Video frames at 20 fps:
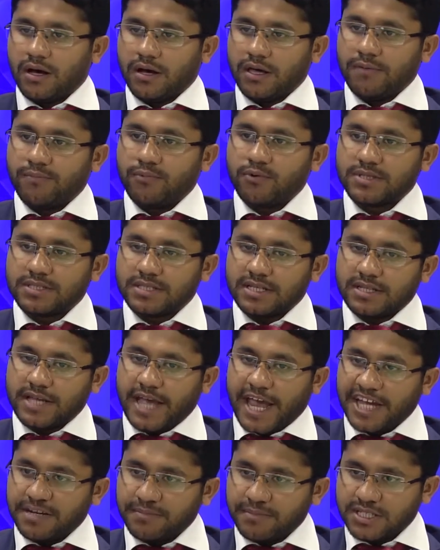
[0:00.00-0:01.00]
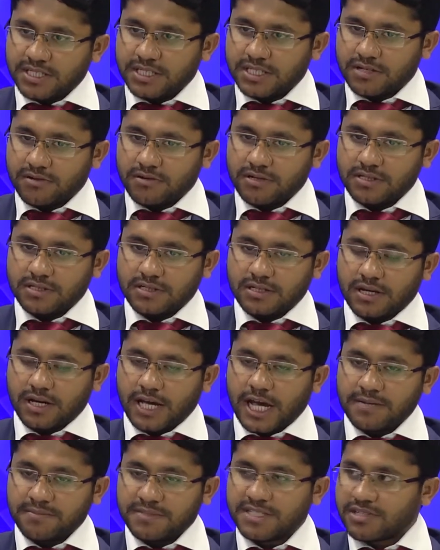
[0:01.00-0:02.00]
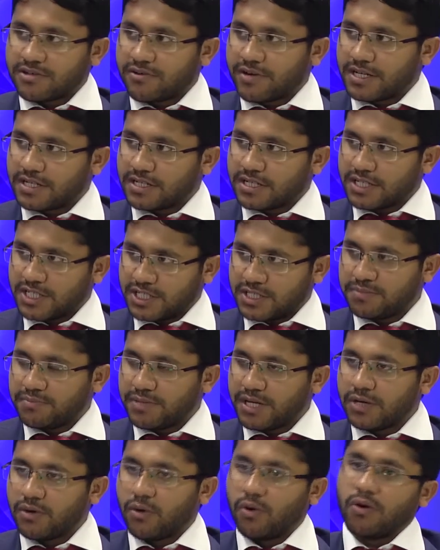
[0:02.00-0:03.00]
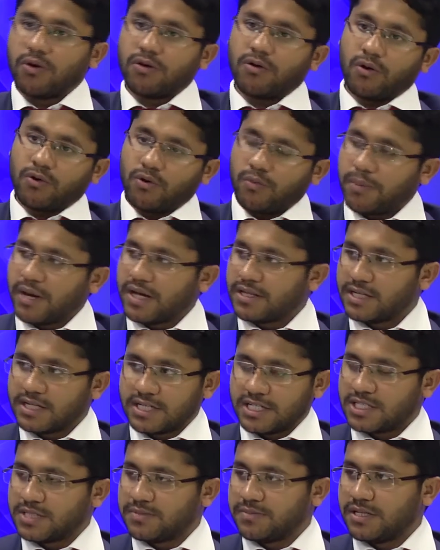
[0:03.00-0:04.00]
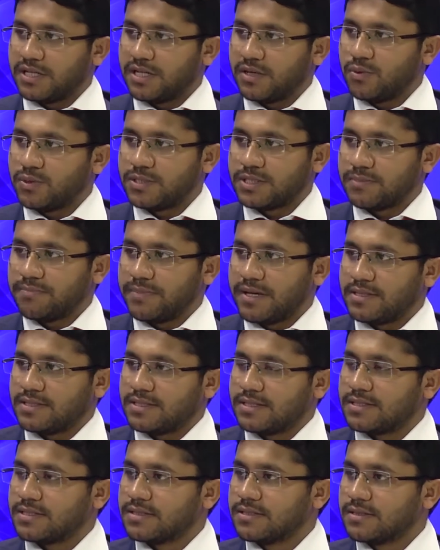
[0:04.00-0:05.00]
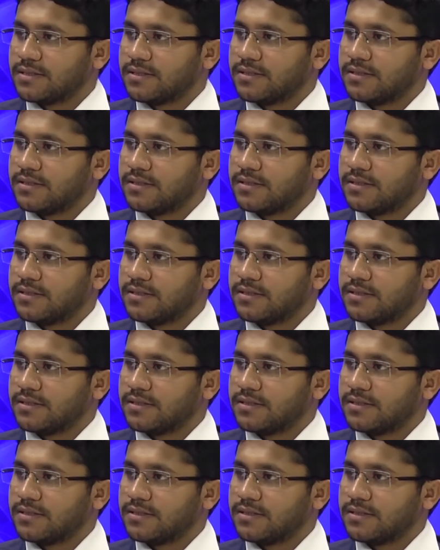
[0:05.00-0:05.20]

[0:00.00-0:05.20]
if we say the administrate the Kashmir or occupy the Kashmir, in which basis?